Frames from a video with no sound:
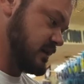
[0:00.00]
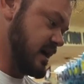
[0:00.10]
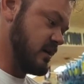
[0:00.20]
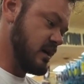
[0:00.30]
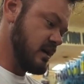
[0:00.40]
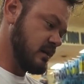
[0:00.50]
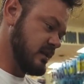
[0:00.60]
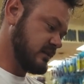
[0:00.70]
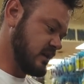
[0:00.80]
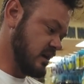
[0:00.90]
Now,
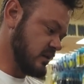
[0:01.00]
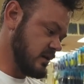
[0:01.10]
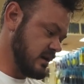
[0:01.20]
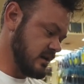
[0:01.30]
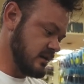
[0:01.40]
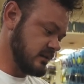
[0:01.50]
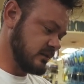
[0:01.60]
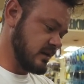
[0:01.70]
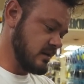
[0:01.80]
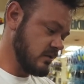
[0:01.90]
this color
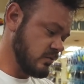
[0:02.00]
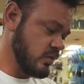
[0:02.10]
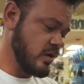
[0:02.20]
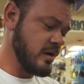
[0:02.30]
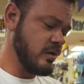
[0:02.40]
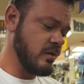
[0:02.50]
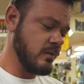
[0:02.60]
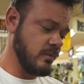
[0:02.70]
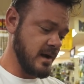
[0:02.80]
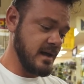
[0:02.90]
is Royal
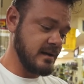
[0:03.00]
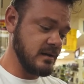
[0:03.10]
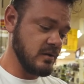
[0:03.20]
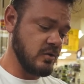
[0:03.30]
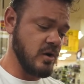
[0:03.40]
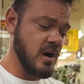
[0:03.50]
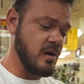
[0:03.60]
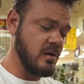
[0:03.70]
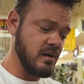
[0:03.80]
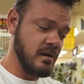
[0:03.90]
Red
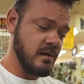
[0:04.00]
Crawl,